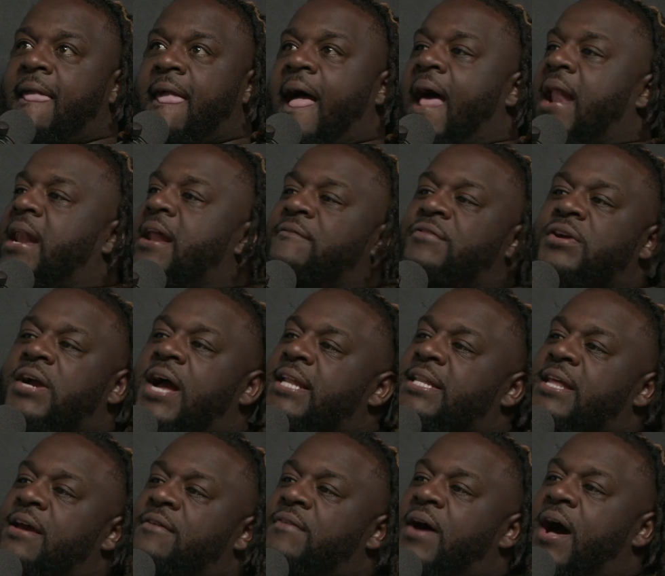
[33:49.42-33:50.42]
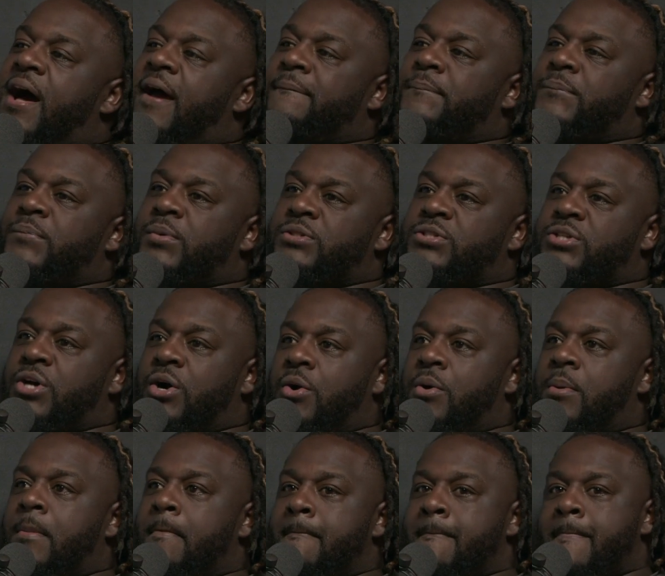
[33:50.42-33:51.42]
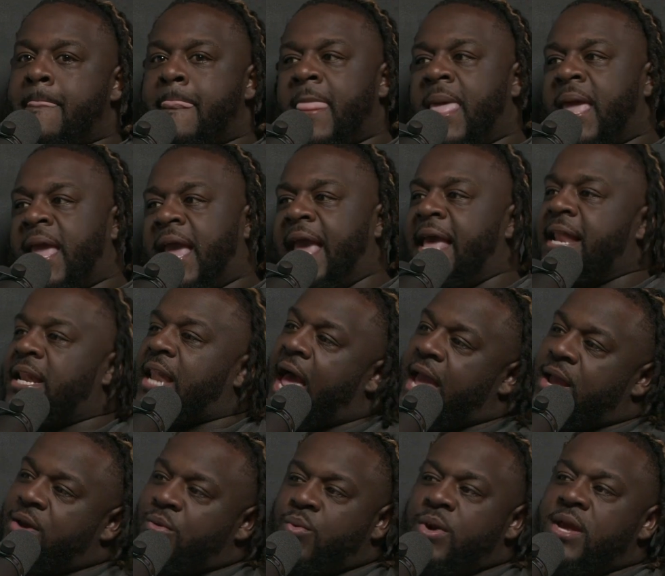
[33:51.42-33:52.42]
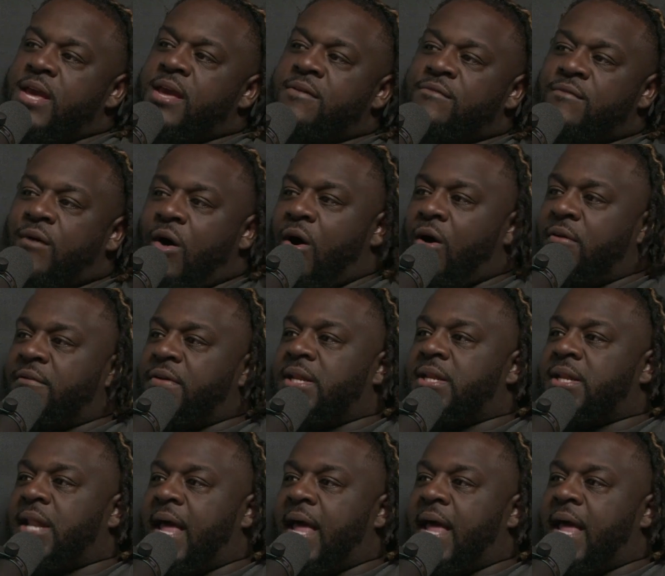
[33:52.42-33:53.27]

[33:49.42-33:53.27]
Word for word: I never got that vibe. So and like we evolving.